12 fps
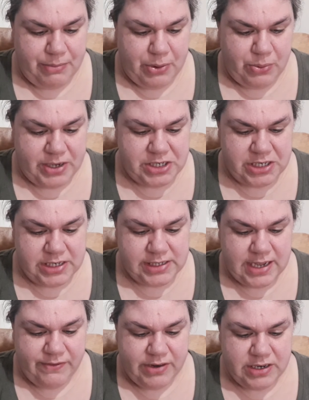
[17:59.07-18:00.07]
but when she
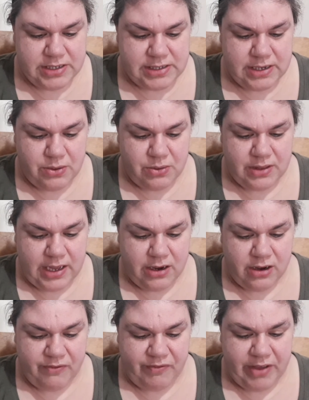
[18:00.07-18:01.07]
discovers that
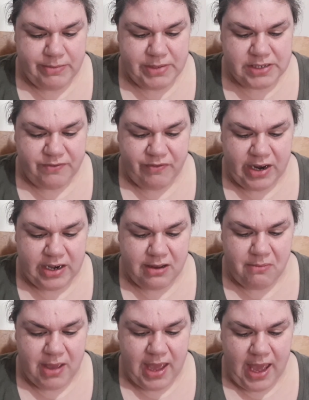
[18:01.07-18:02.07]
her famous
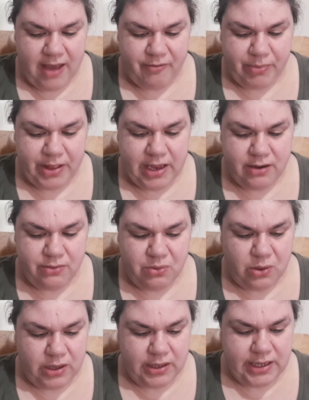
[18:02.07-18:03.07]
friend may have played a
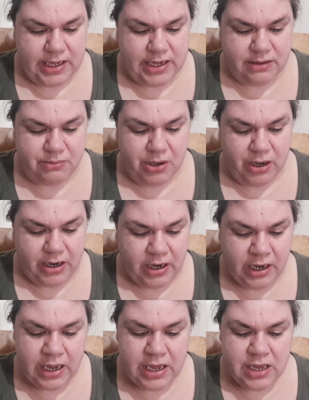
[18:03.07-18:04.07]
role in the
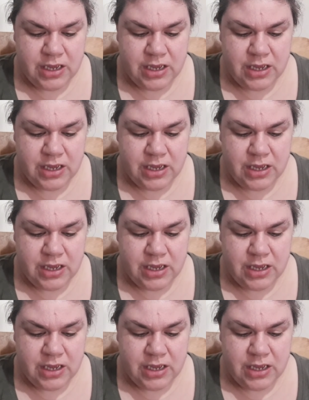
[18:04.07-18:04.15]
murder,